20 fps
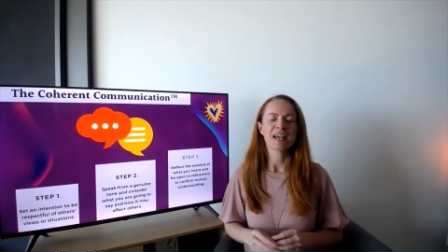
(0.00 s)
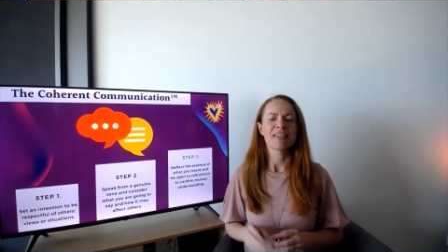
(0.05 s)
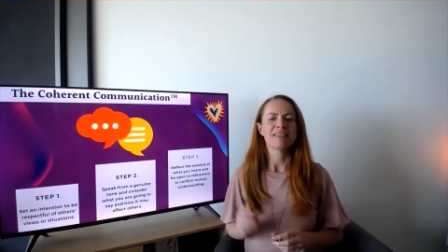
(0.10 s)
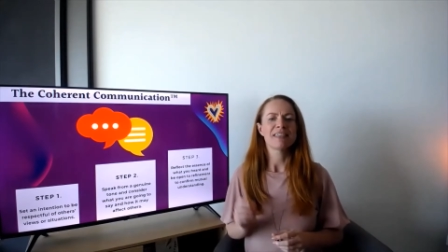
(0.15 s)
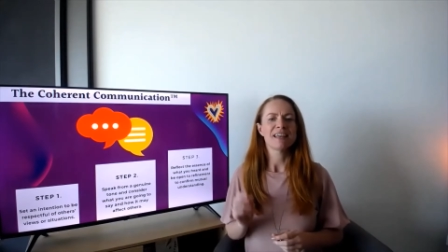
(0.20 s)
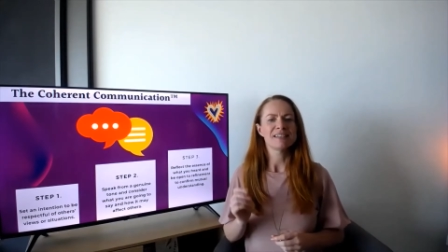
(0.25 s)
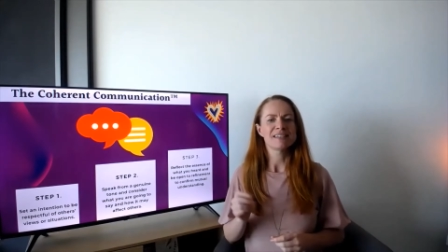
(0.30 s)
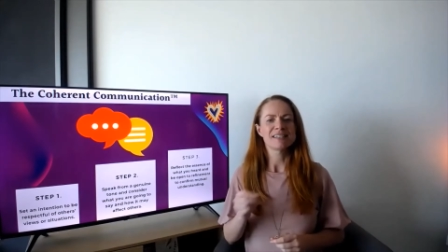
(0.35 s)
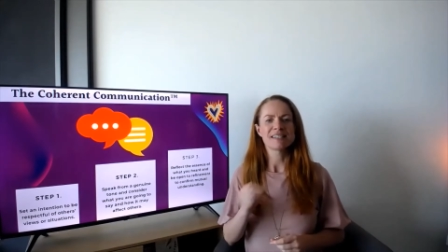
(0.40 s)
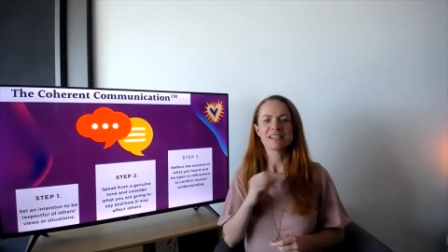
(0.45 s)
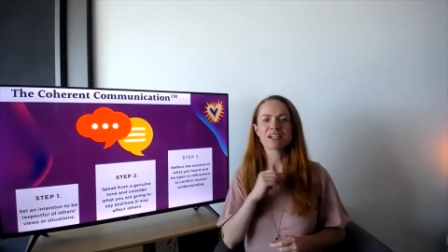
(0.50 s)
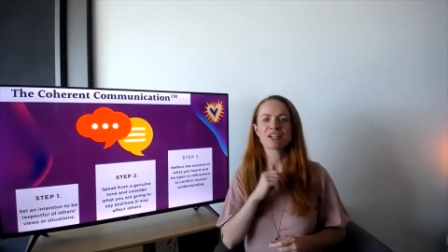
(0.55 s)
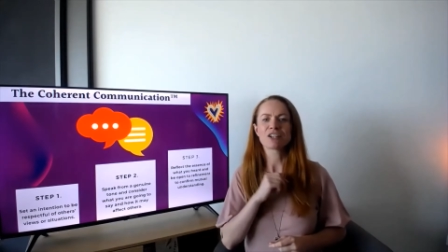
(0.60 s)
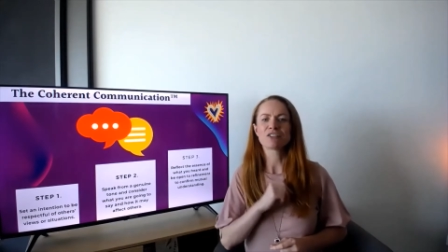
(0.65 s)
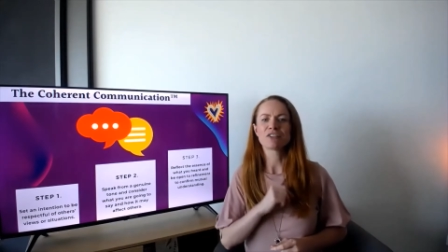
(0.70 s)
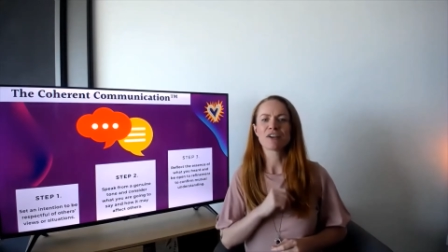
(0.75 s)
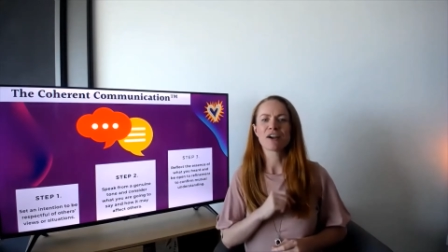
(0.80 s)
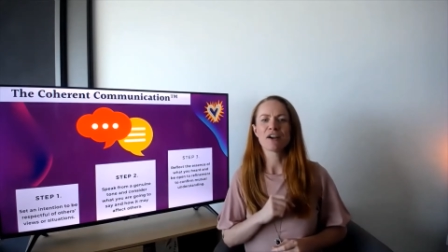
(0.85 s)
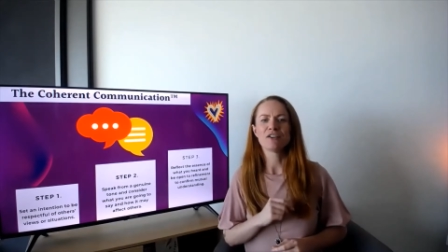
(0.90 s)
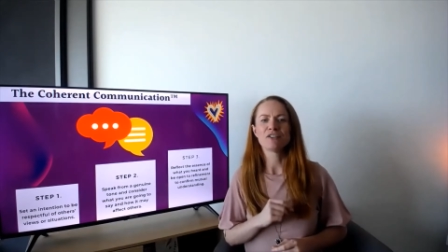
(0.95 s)
then stick
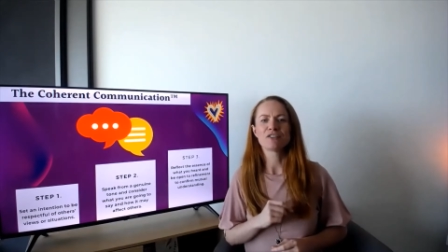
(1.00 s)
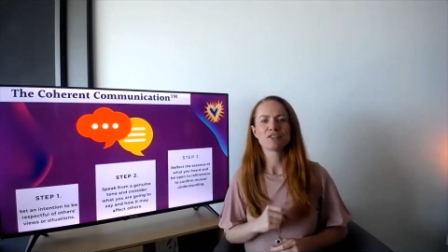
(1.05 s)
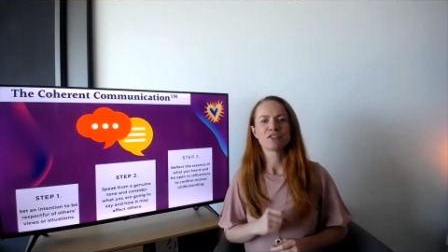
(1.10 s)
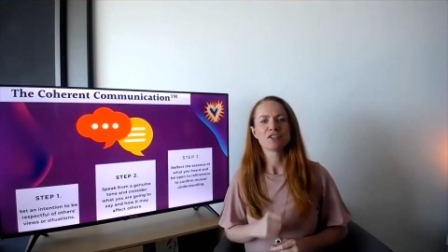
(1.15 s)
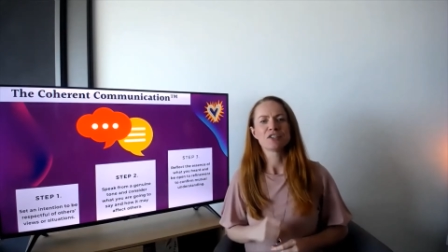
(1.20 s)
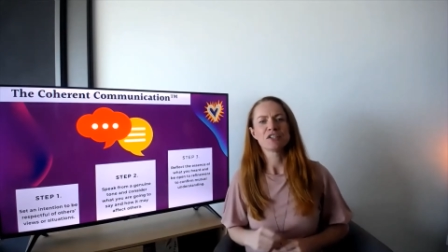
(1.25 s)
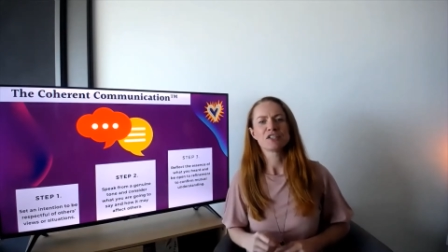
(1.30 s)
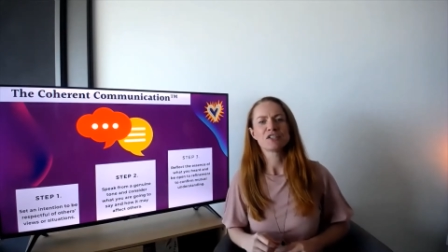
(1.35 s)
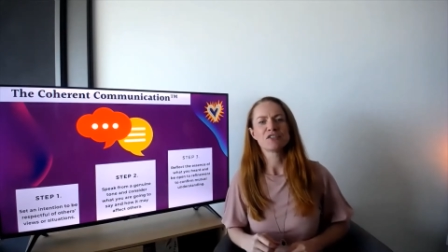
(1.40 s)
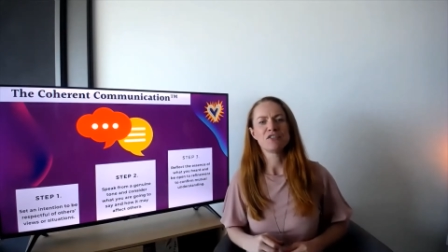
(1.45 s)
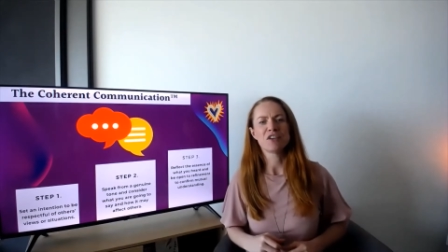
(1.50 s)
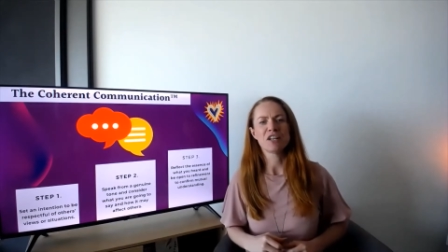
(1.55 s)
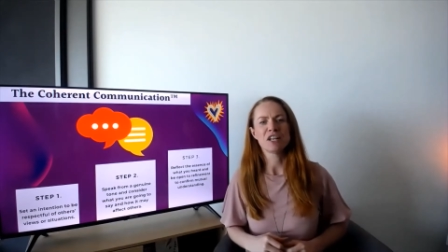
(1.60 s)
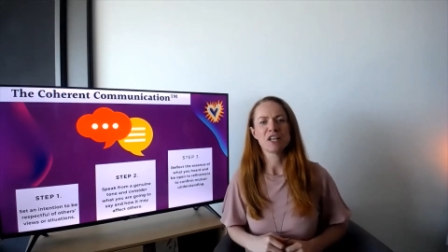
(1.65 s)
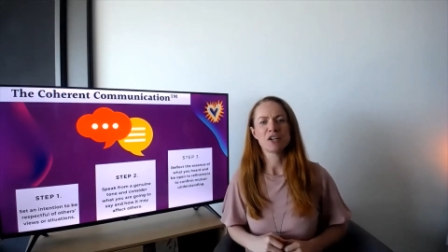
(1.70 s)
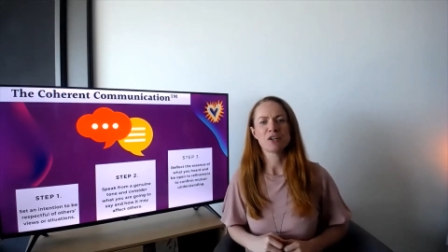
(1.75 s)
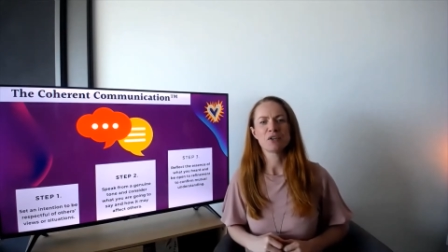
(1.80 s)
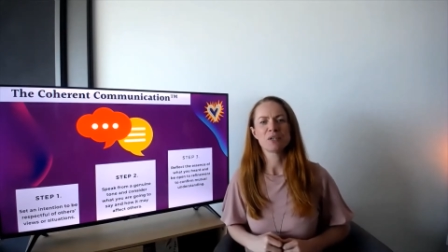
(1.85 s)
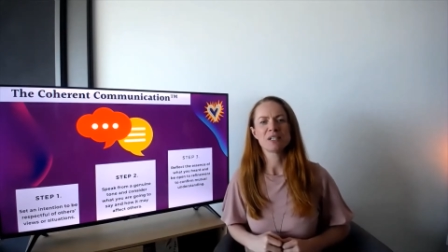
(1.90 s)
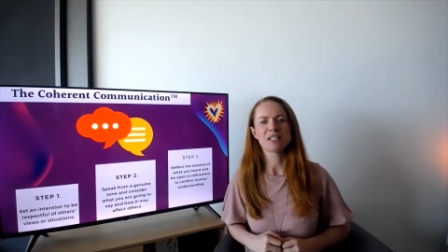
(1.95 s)
around for this
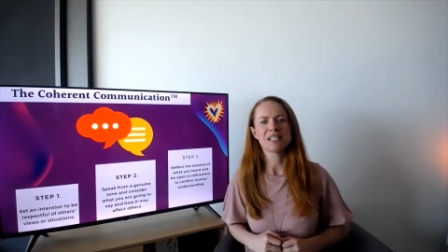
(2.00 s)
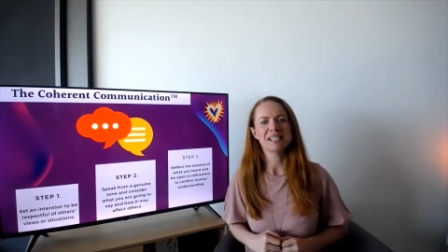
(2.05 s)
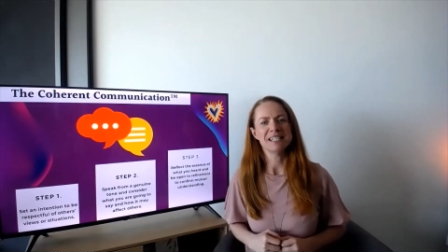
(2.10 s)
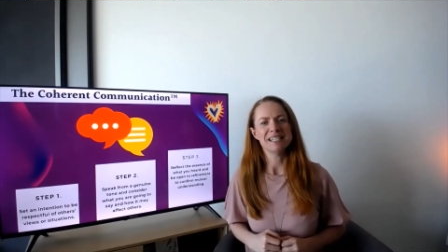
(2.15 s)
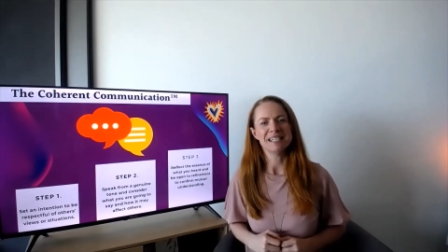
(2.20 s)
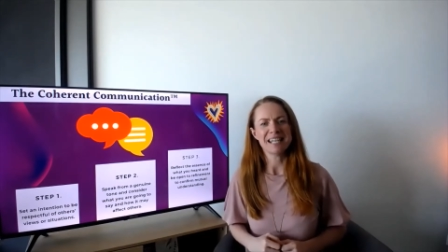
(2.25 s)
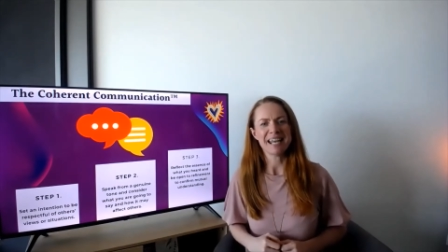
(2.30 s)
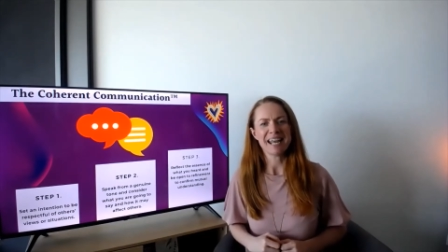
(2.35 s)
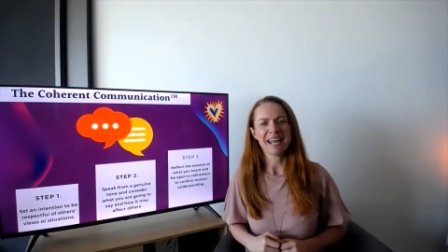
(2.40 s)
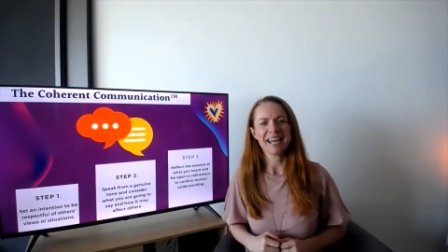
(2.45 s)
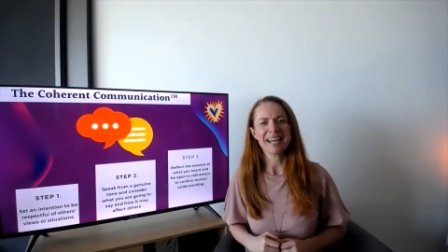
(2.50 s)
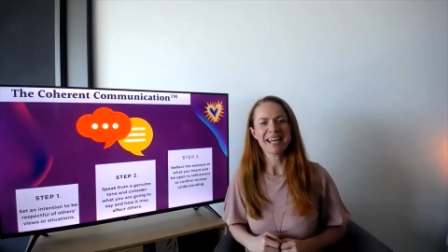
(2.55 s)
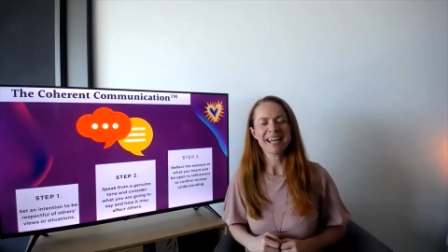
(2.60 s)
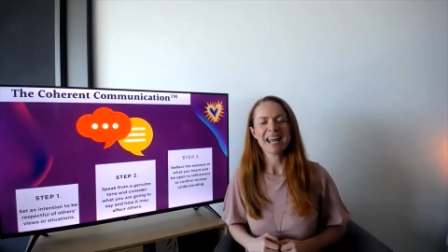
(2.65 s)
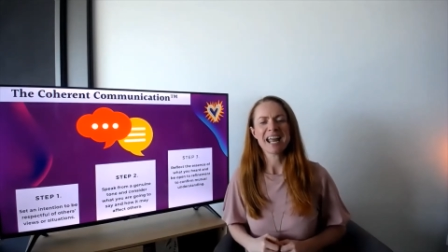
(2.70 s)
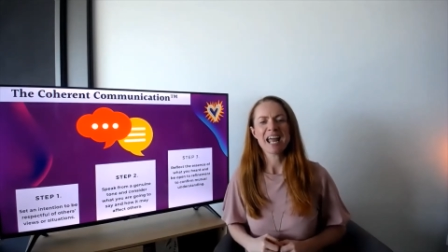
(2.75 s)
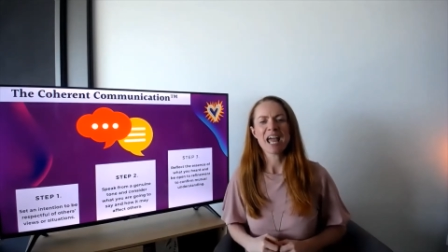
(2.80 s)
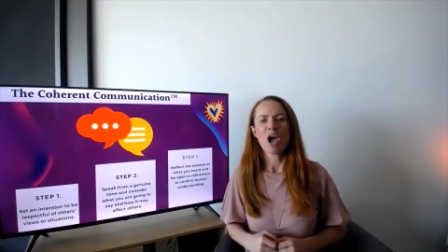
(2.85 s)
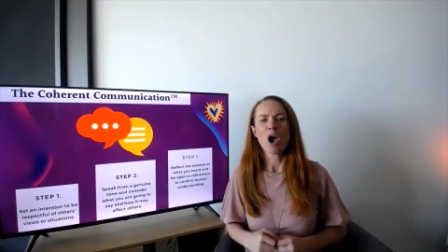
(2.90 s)
video today